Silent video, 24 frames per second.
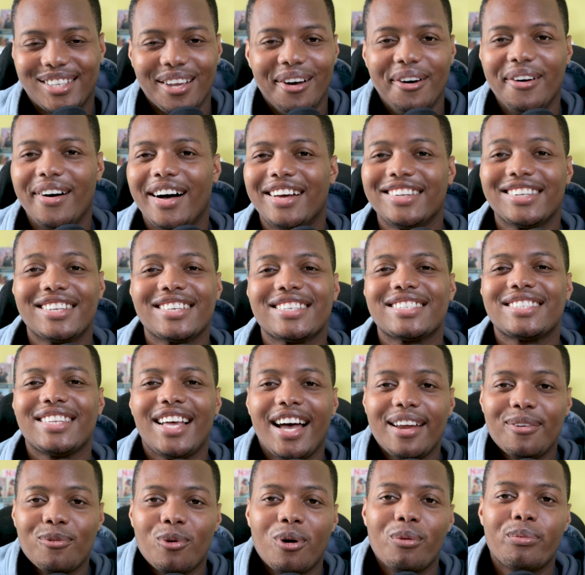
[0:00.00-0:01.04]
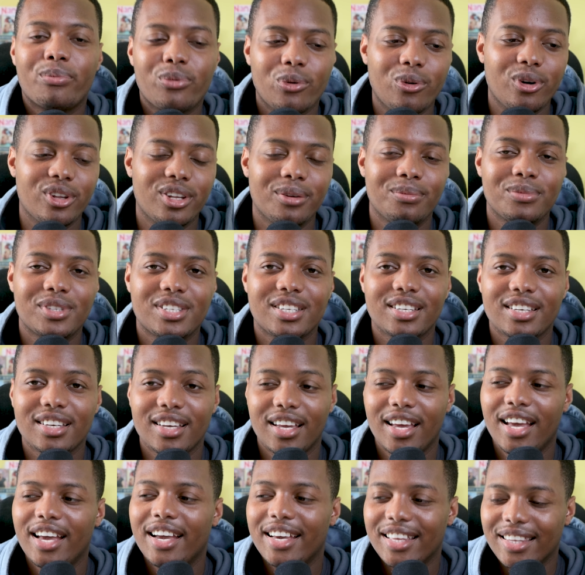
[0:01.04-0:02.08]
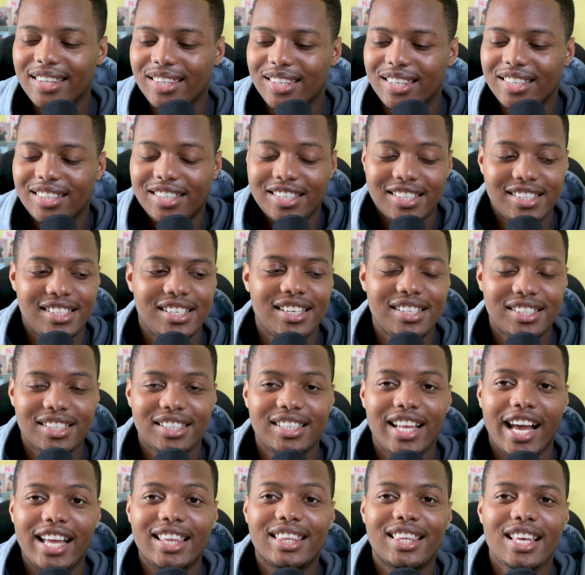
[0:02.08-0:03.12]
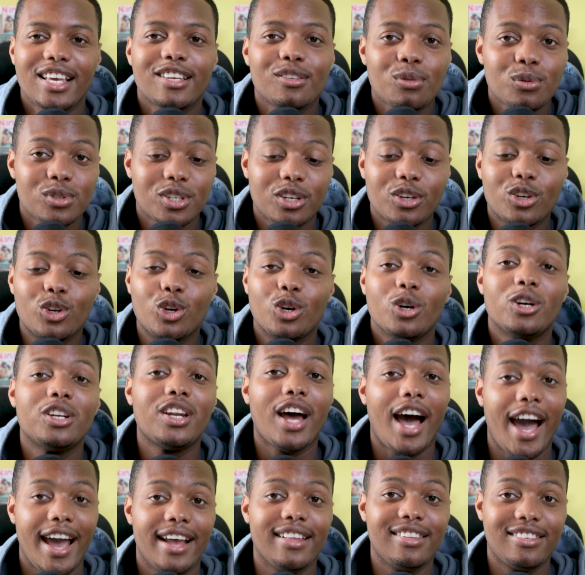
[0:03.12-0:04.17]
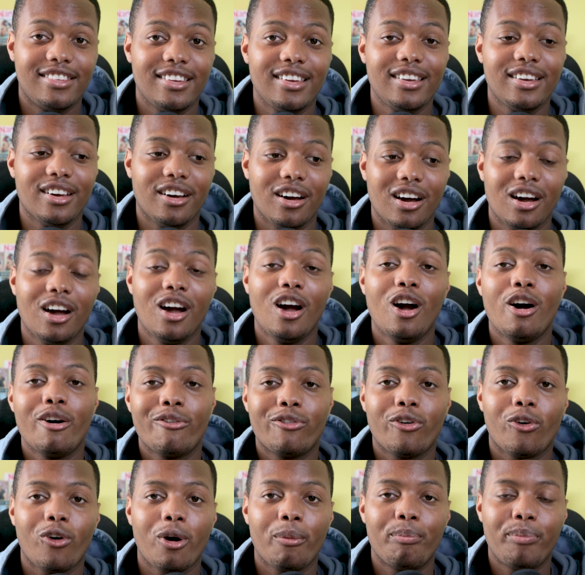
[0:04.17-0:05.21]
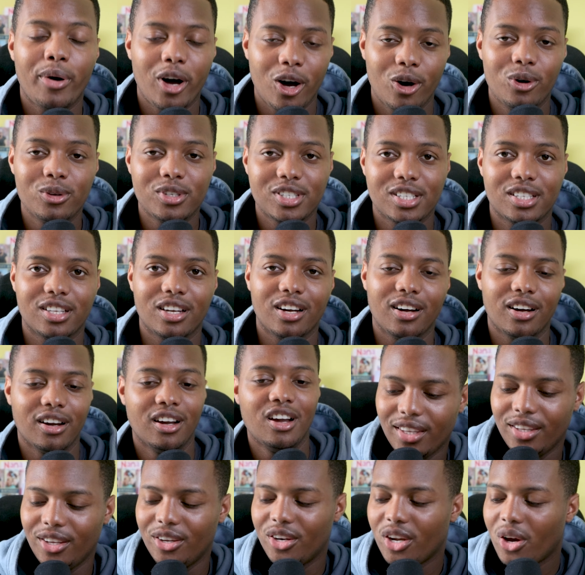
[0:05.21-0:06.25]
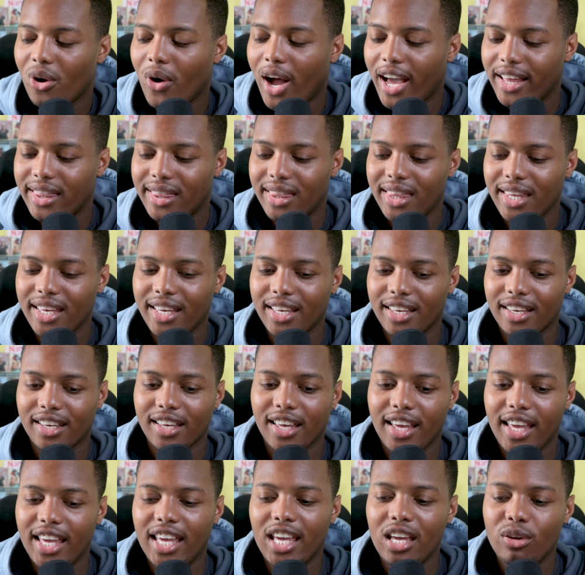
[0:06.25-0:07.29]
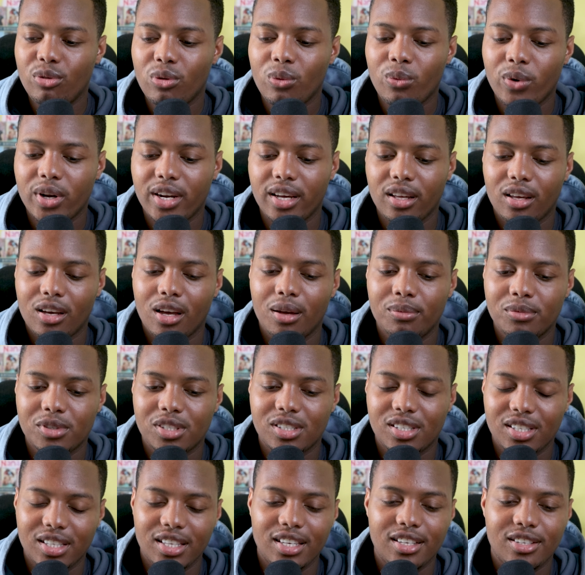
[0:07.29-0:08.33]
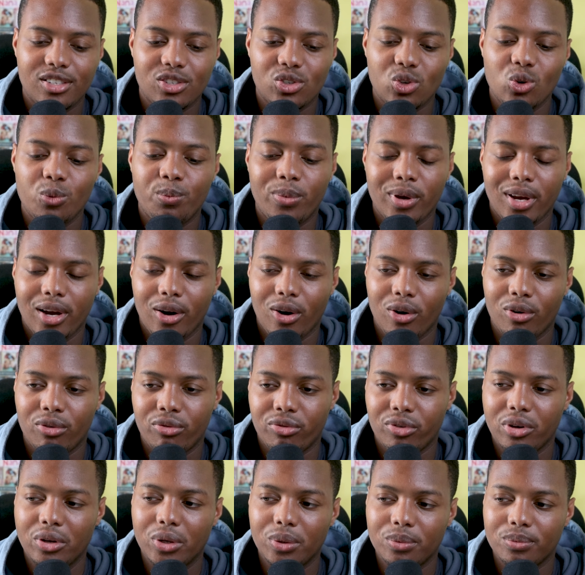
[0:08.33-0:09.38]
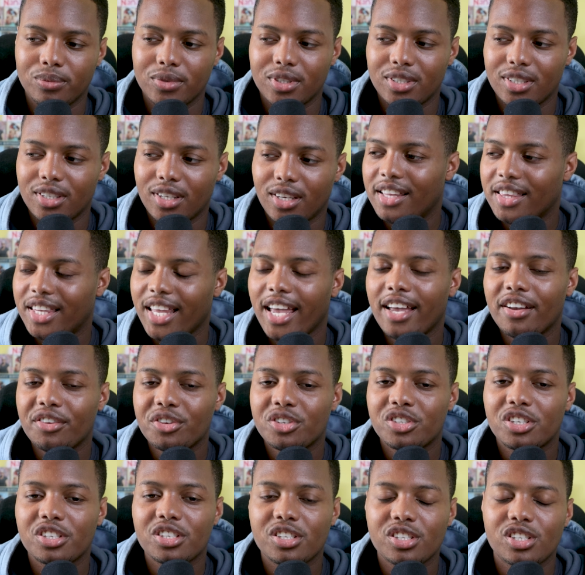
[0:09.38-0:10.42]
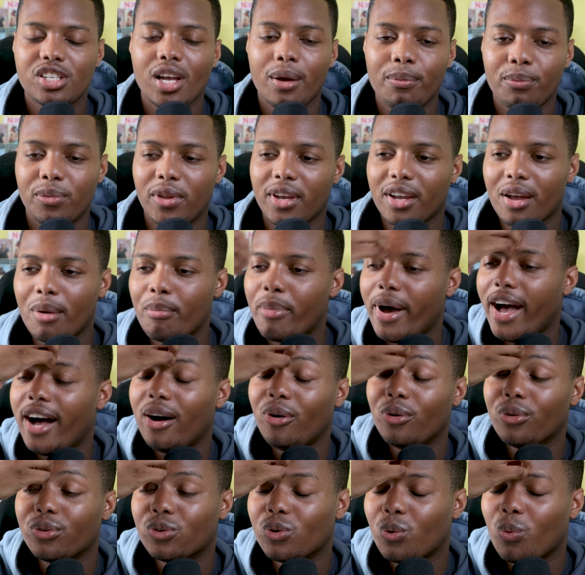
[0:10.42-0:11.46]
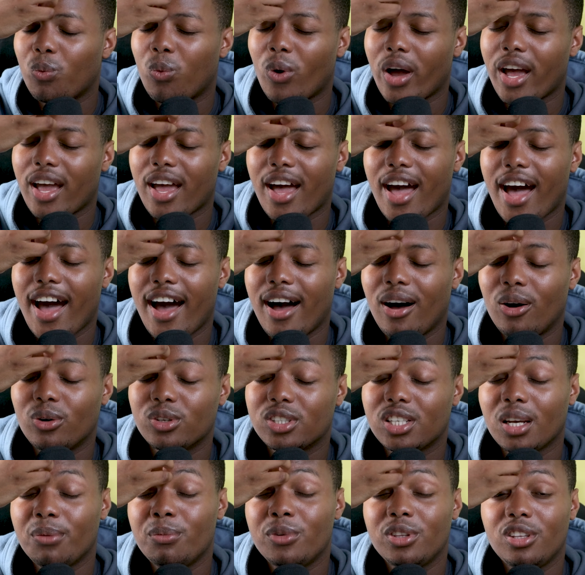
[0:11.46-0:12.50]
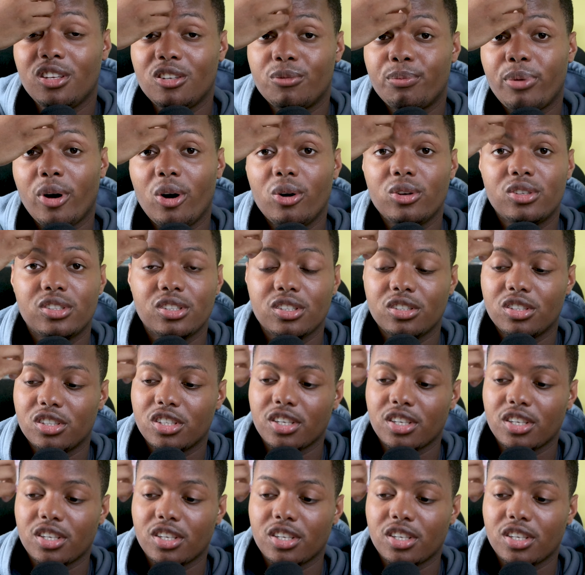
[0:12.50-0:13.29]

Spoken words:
don't understand what brought them to the decision that this was a good idea for a poster. You know, I think even when it comes to these superhero films, there's just something about the way how some of these posters